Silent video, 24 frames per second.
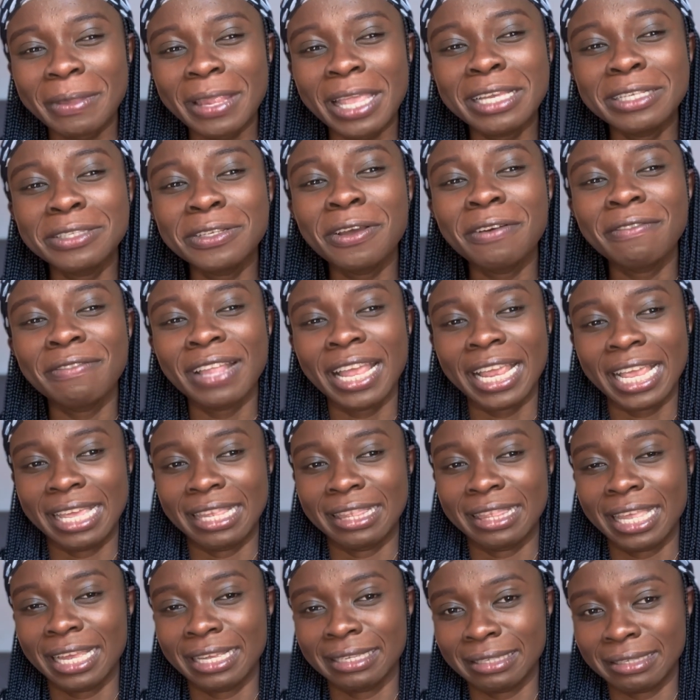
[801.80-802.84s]
sort of like
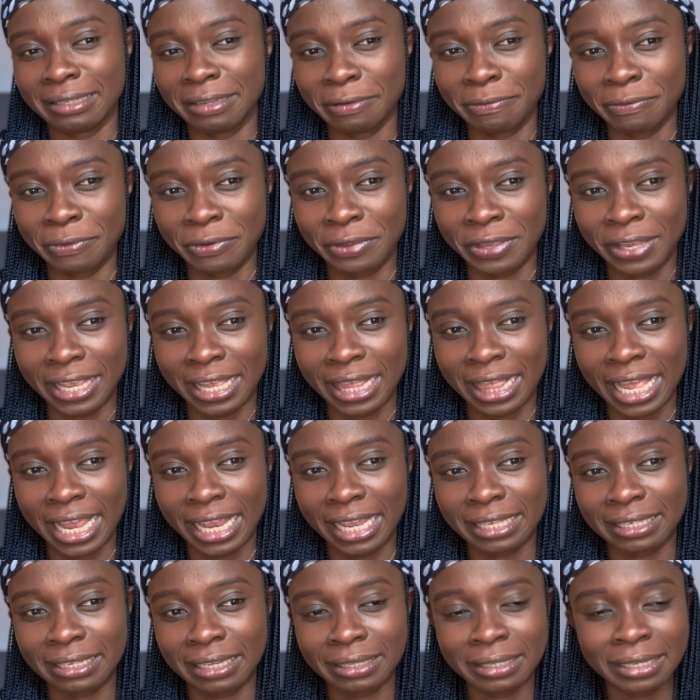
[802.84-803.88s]
a testimonial,
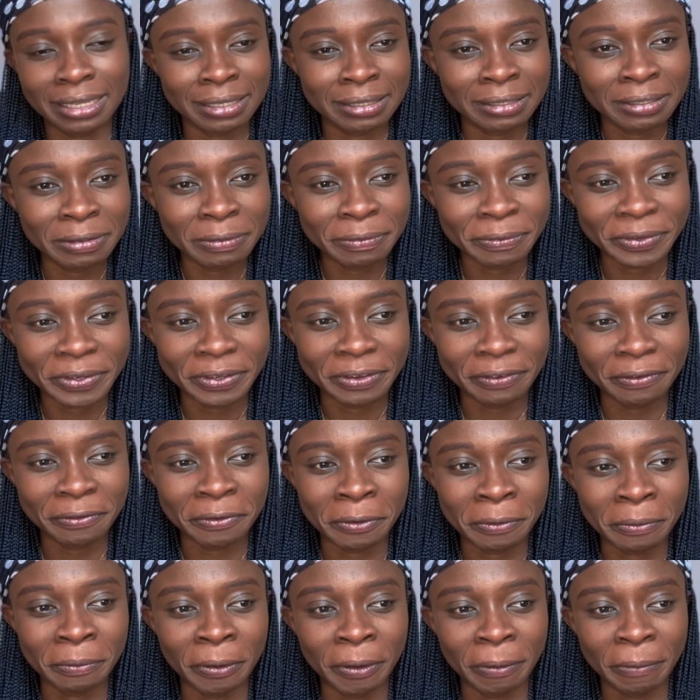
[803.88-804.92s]
like it's a testimony
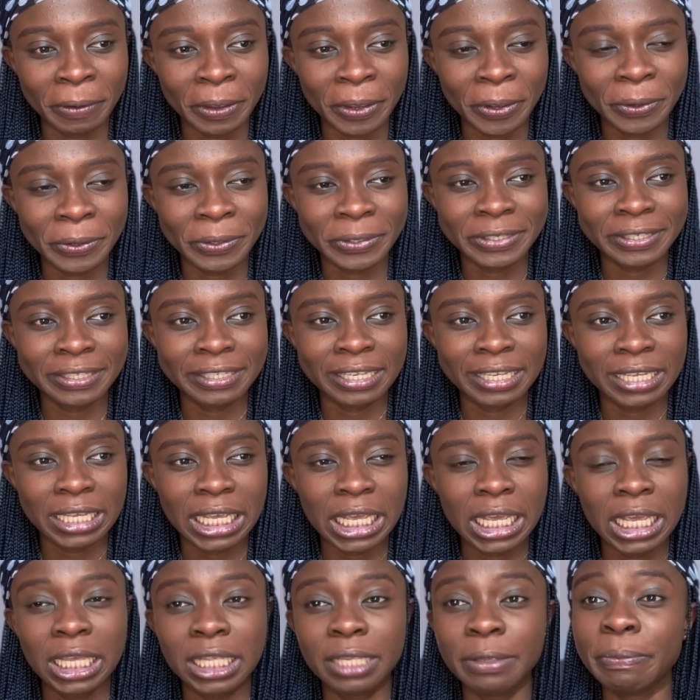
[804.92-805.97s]
for me because
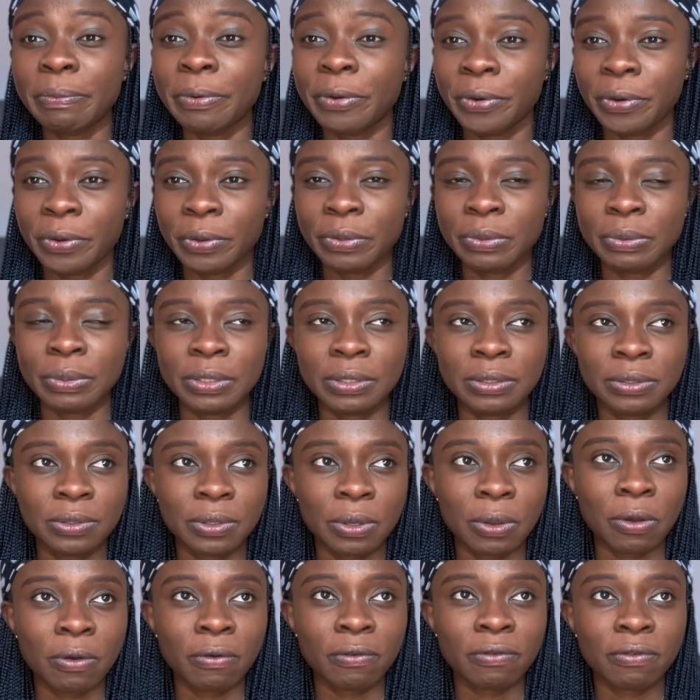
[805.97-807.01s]
the period was
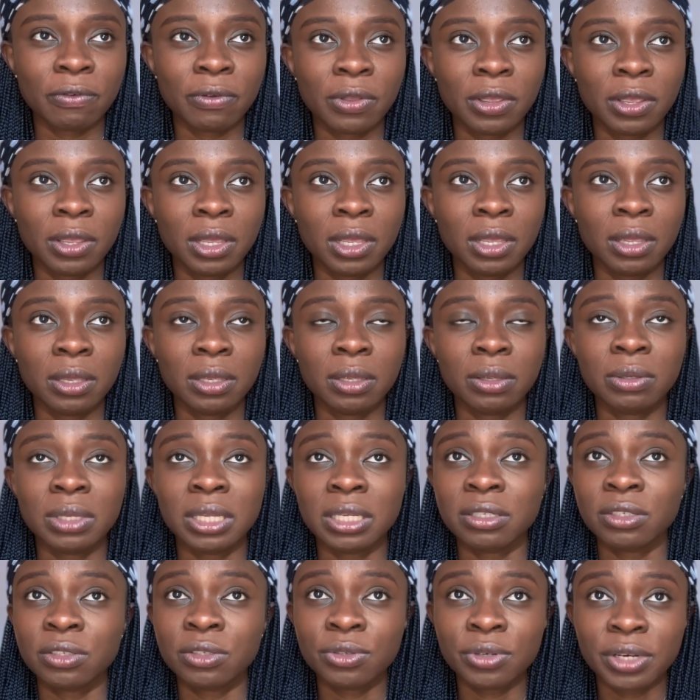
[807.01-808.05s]
tough.
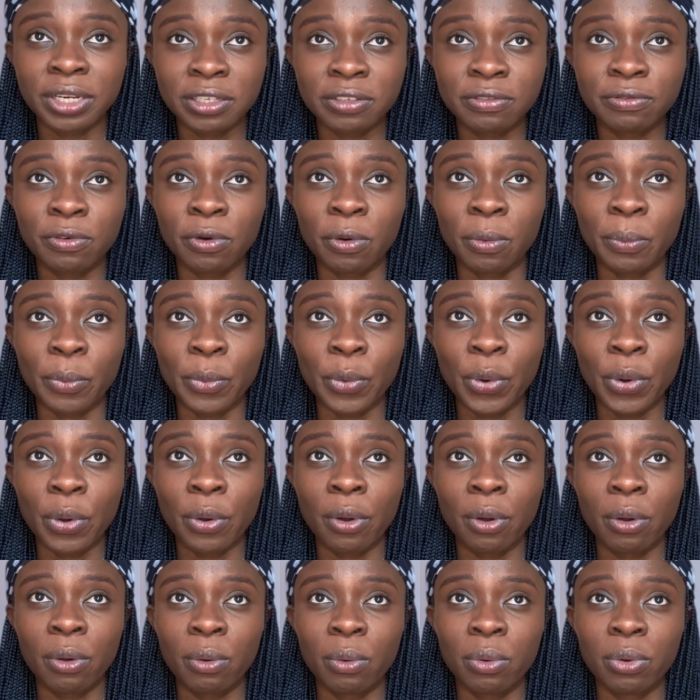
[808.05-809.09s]
The stress from
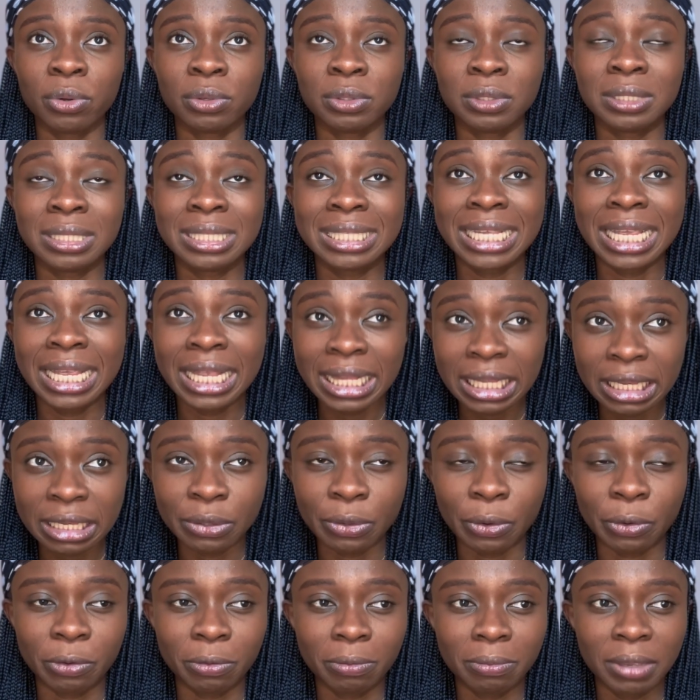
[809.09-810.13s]
work was
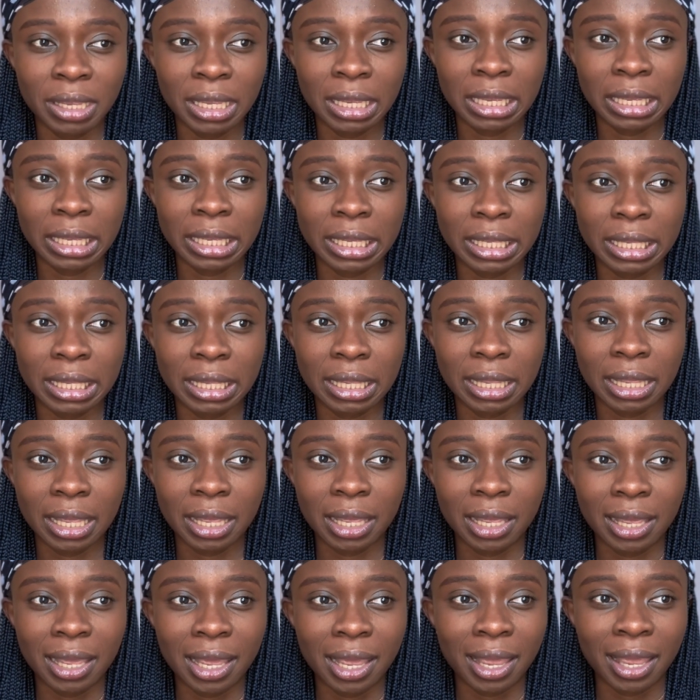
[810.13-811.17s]
telling on me
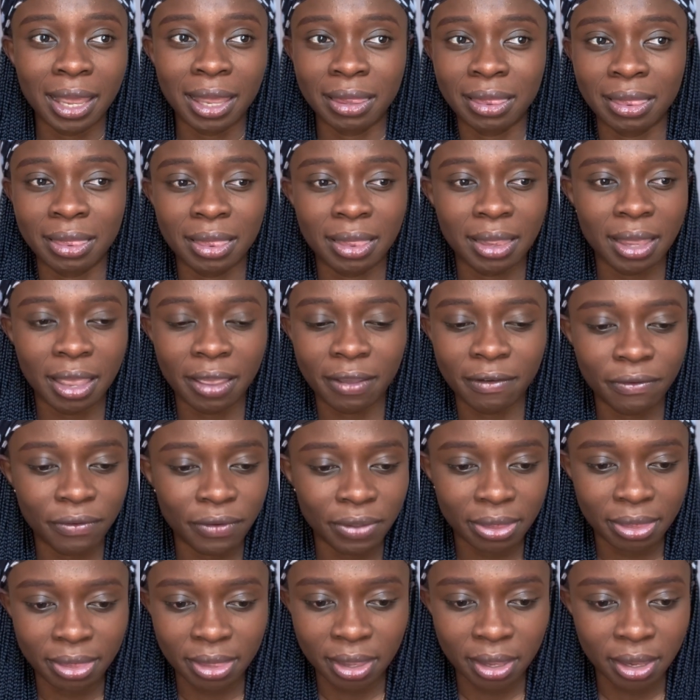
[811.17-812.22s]
and
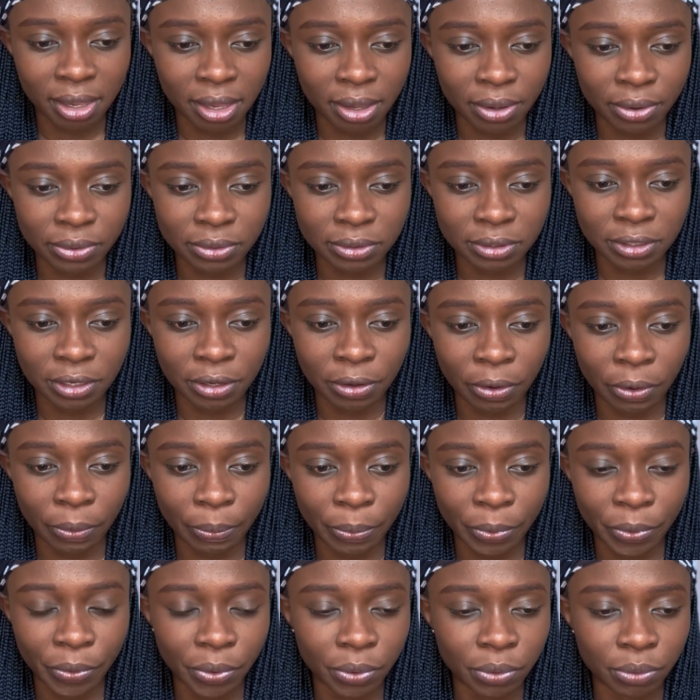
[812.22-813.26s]
everything else. The
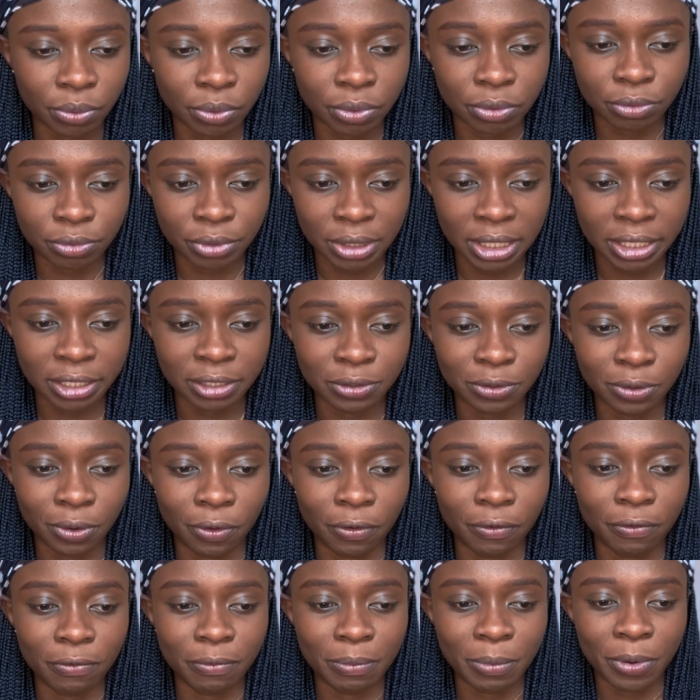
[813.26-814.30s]
period was really
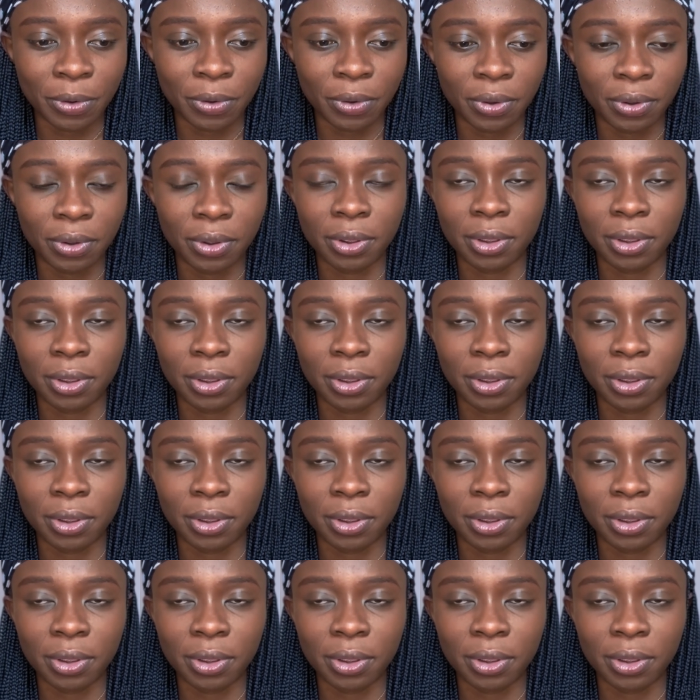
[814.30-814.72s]
tough, but